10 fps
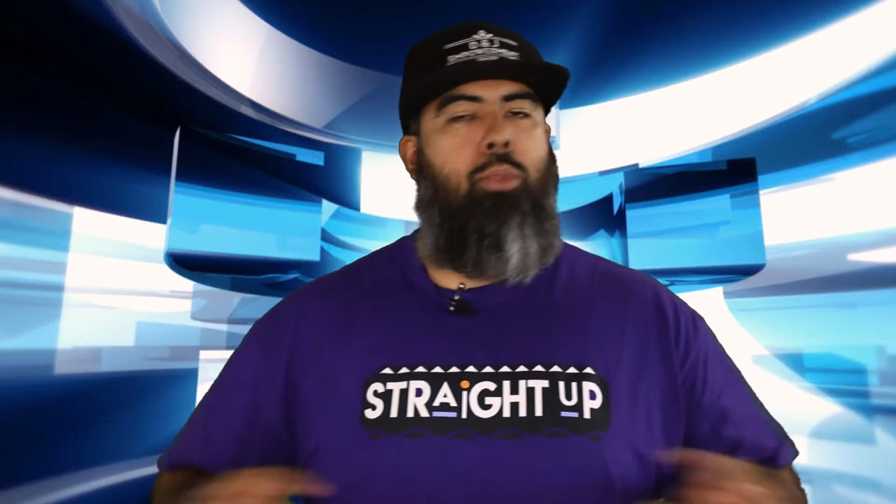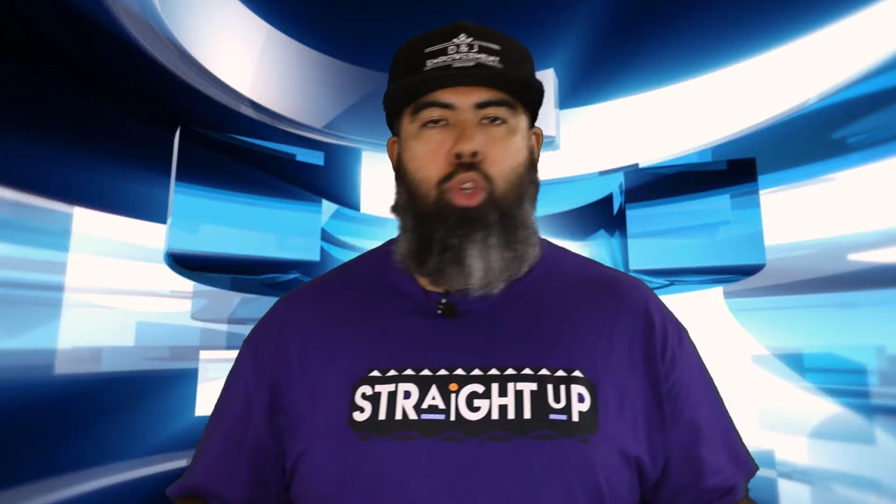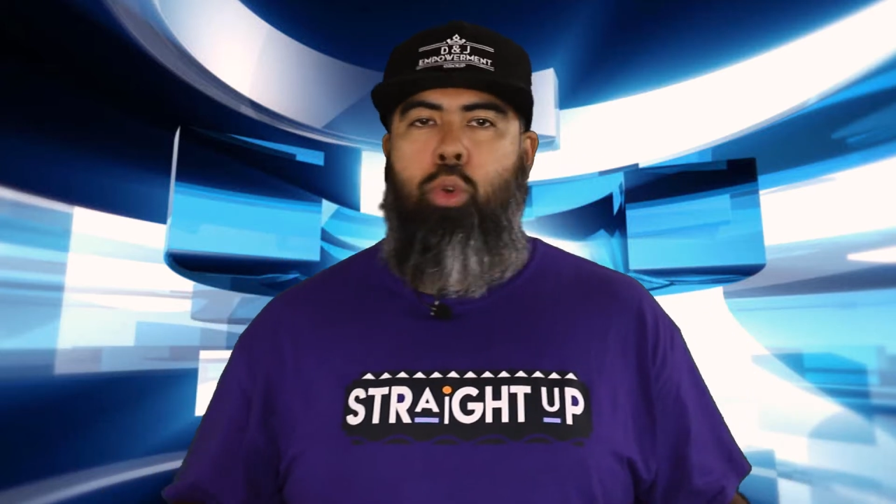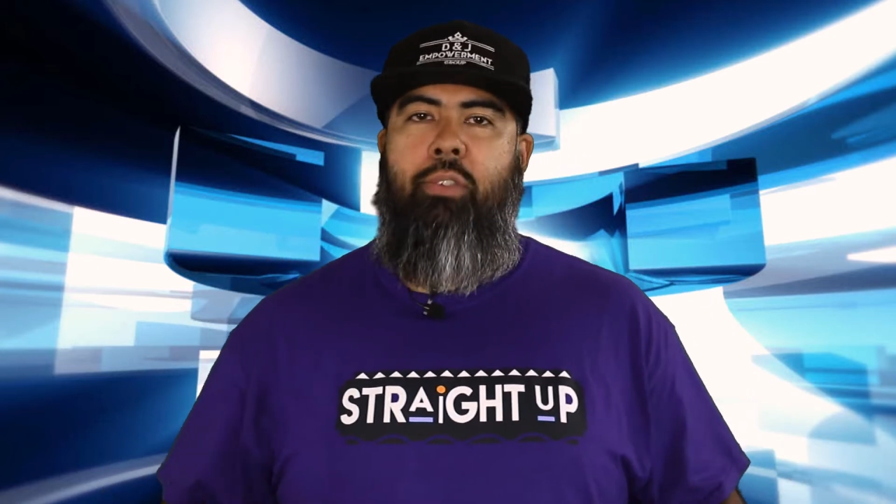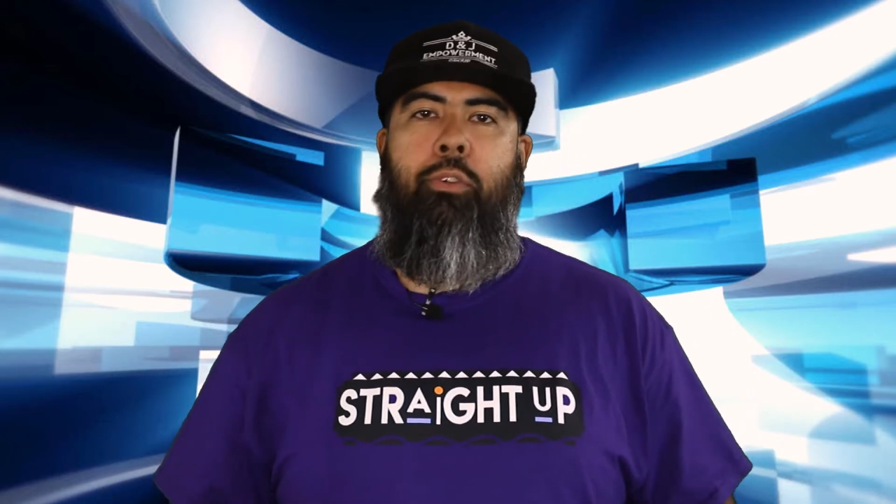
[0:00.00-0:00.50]

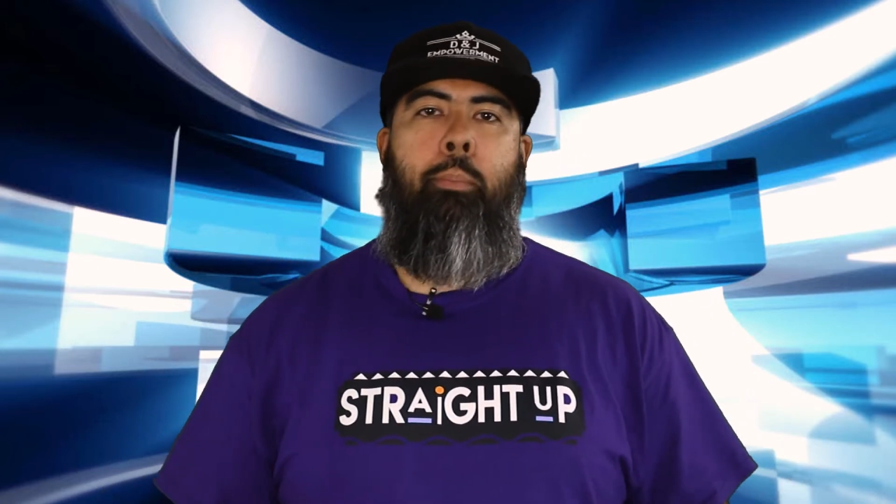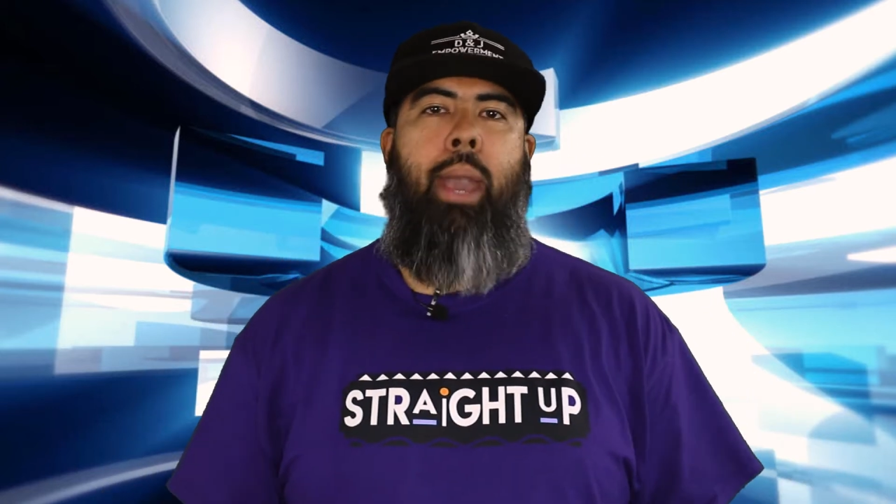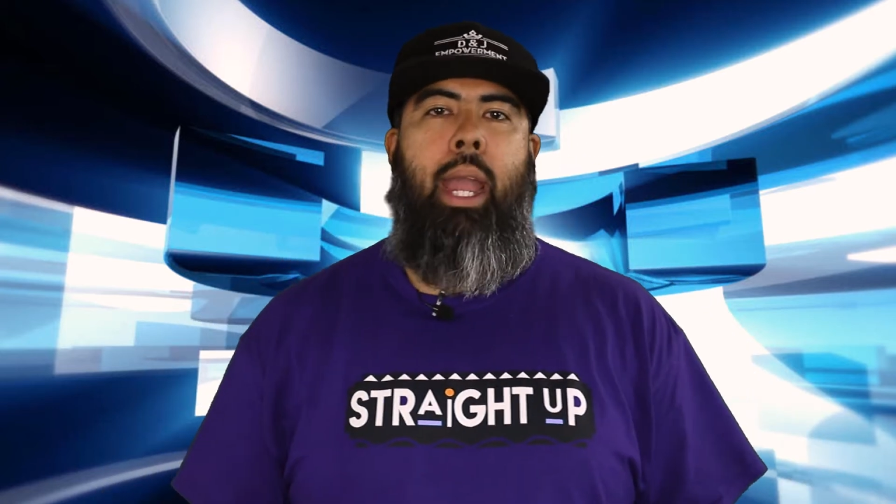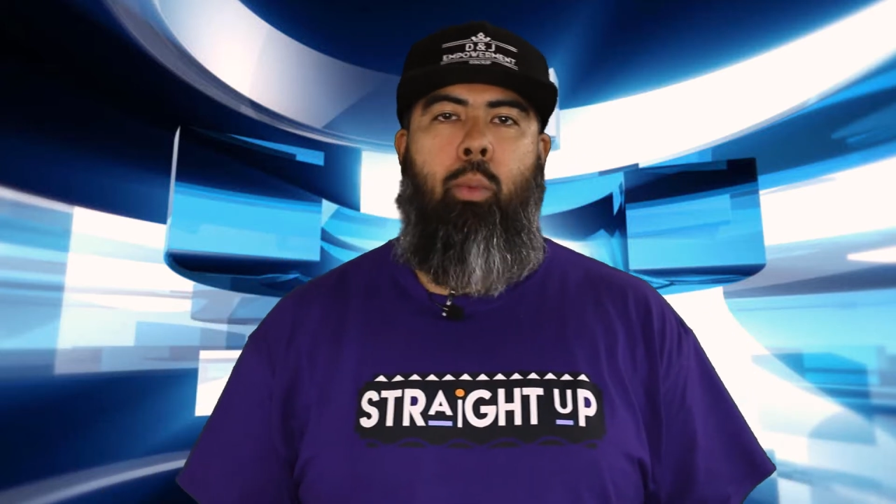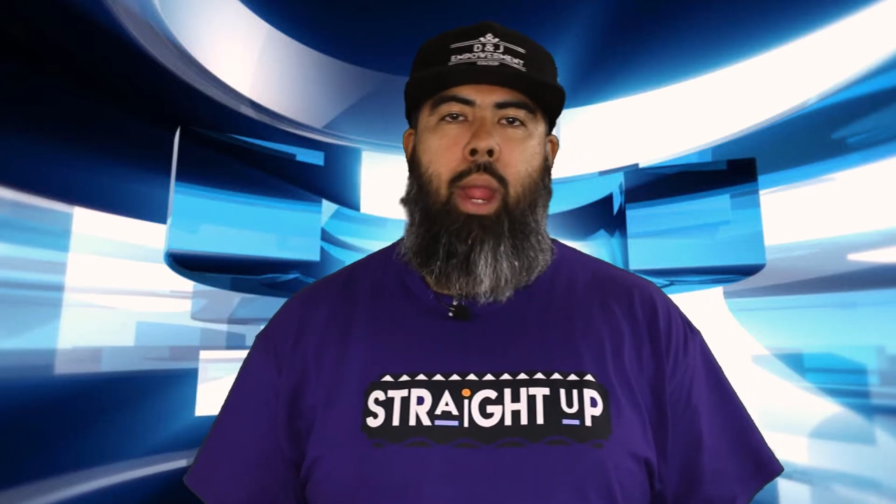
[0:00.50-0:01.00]
two different
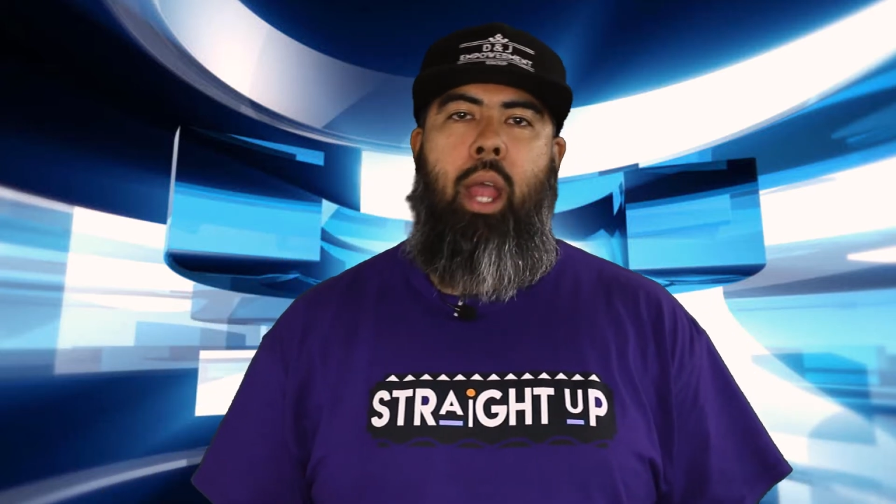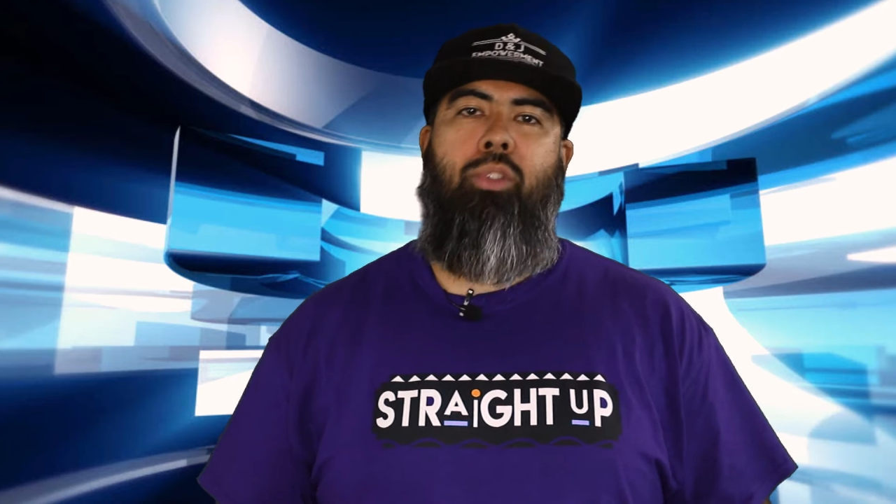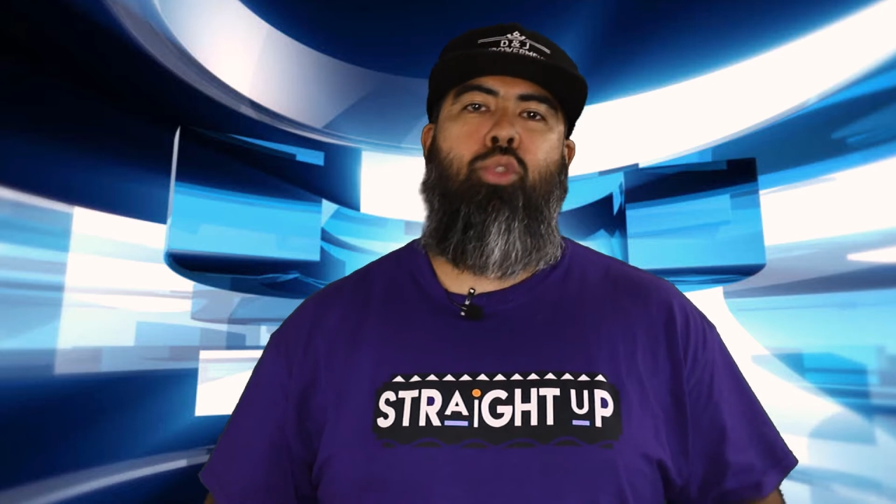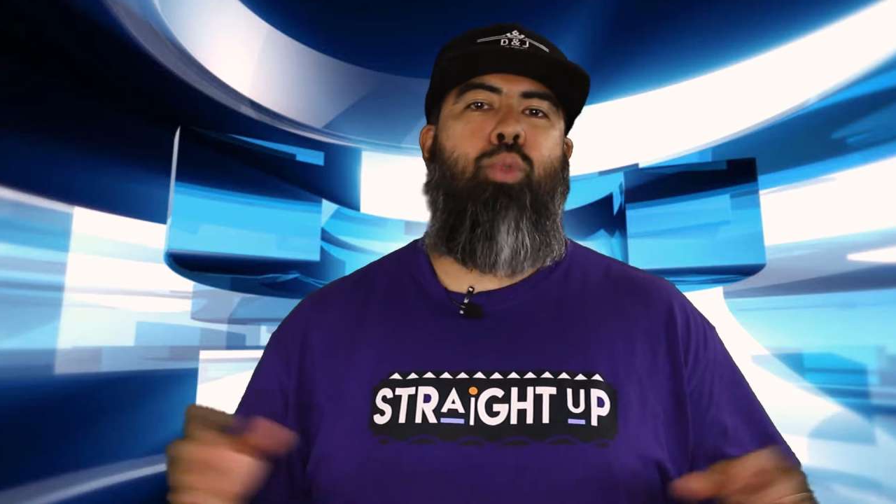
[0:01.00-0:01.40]
backgrounds who